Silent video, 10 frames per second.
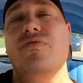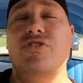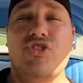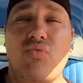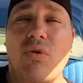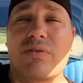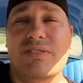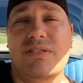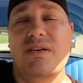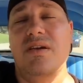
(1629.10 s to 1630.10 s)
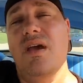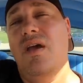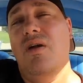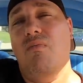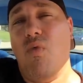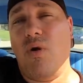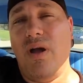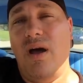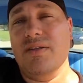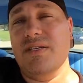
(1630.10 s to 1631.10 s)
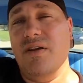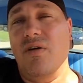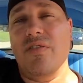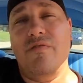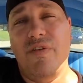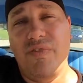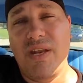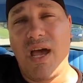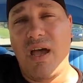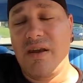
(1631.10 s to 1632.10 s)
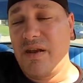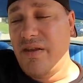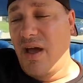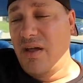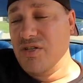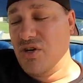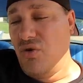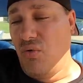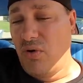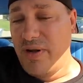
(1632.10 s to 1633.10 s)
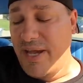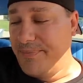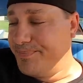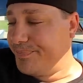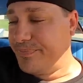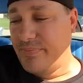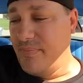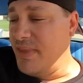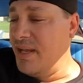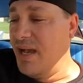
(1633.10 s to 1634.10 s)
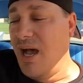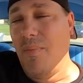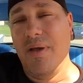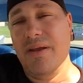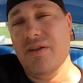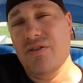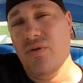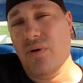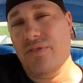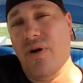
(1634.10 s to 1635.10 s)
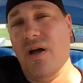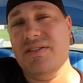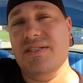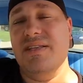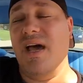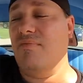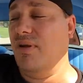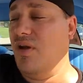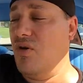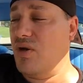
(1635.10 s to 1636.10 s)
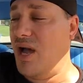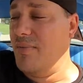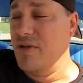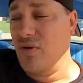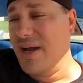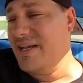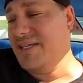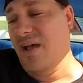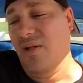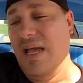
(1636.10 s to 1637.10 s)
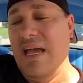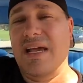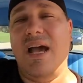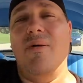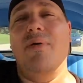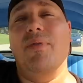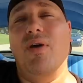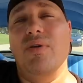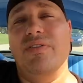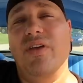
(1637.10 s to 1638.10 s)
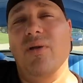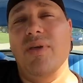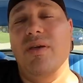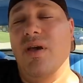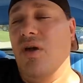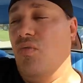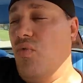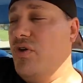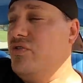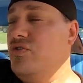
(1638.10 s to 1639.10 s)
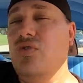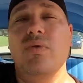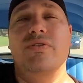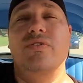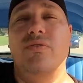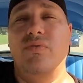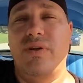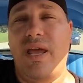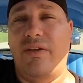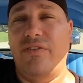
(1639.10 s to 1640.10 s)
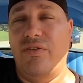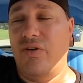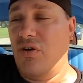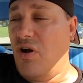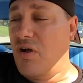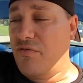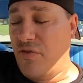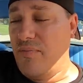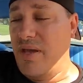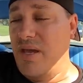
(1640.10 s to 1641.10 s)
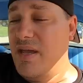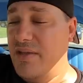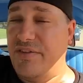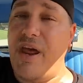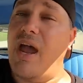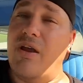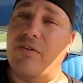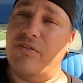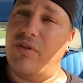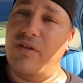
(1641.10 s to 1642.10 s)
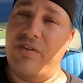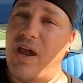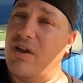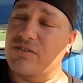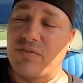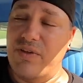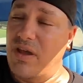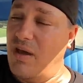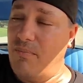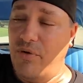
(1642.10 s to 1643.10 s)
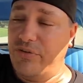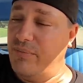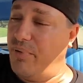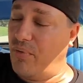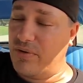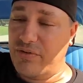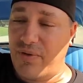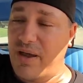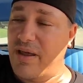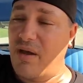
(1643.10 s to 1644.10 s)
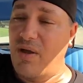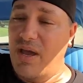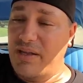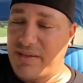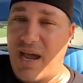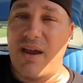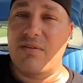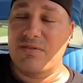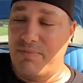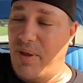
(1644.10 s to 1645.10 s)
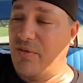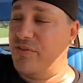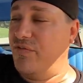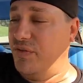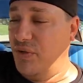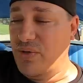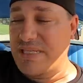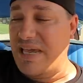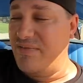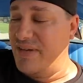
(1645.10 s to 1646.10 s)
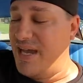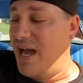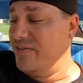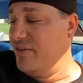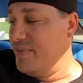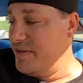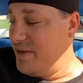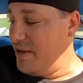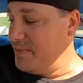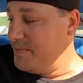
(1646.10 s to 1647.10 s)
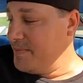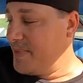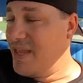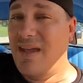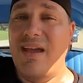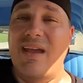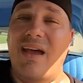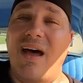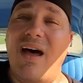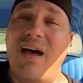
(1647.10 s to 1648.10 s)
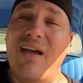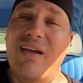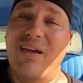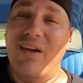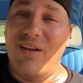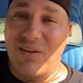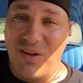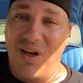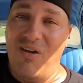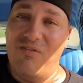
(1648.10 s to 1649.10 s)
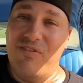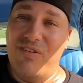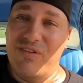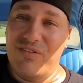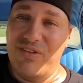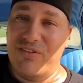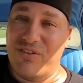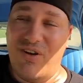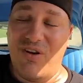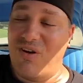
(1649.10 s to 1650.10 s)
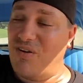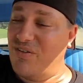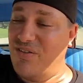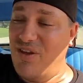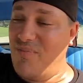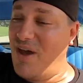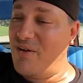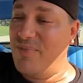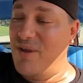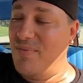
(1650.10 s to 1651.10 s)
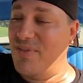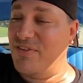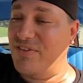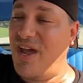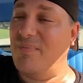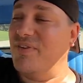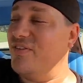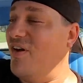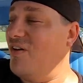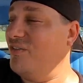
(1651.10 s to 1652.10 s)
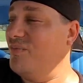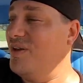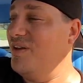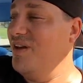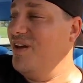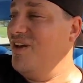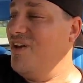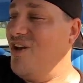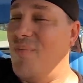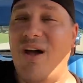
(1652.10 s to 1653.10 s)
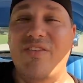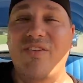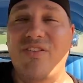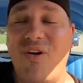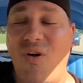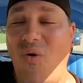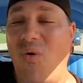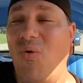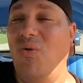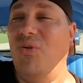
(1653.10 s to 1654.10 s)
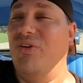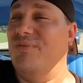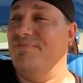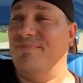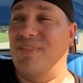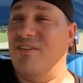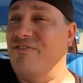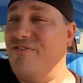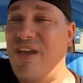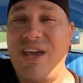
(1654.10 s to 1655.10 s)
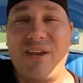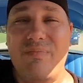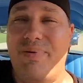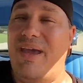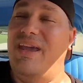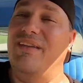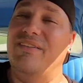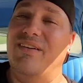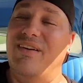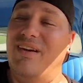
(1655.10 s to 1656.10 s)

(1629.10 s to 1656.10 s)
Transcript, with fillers: that you want to see more content on the 59 Dodge Coronet. Comment your thoughts down below. Comment your ideas. Hell, comment below and tell me what you would do next to the car. For me, it's tires. Uh, tires are of the utmost importance right now. Tires, belts, fluids have got to be done. I love this car. The amount of people that stopped to talk to me about this old, faded paint,